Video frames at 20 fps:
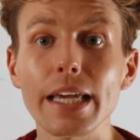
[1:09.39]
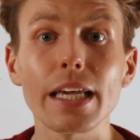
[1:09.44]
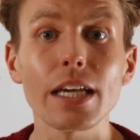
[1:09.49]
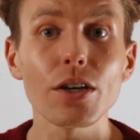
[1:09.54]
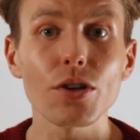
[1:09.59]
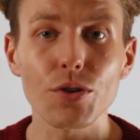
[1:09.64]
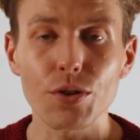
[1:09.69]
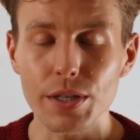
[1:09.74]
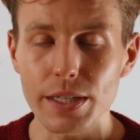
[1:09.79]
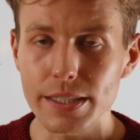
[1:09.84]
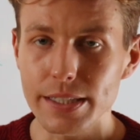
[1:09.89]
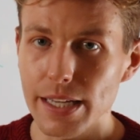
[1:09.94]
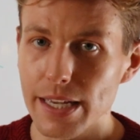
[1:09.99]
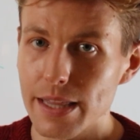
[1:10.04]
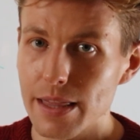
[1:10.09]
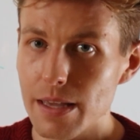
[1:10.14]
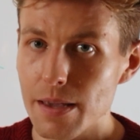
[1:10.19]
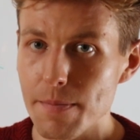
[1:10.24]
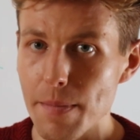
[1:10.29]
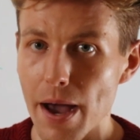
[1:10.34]
increase
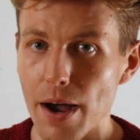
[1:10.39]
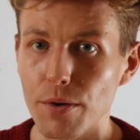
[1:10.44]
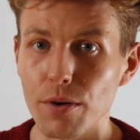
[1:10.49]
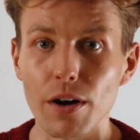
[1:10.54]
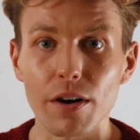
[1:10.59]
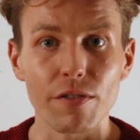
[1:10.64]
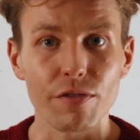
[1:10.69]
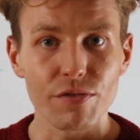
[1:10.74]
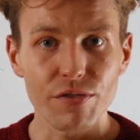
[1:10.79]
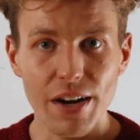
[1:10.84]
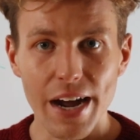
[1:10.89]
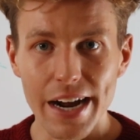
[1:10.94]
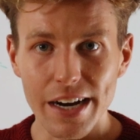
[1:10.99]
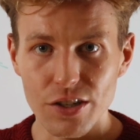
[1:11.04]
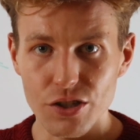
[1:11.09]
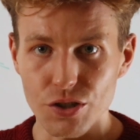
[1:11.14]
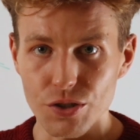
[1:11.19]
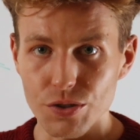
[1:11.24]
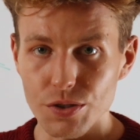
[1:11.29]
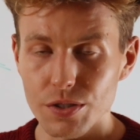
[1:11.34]
in the amount of
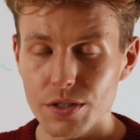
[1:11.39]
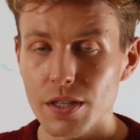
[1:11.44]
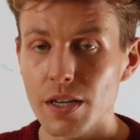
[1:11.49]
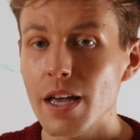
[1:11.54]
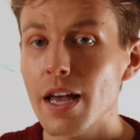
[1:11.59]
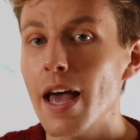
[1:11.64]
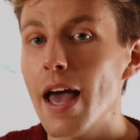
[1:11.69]
fractures.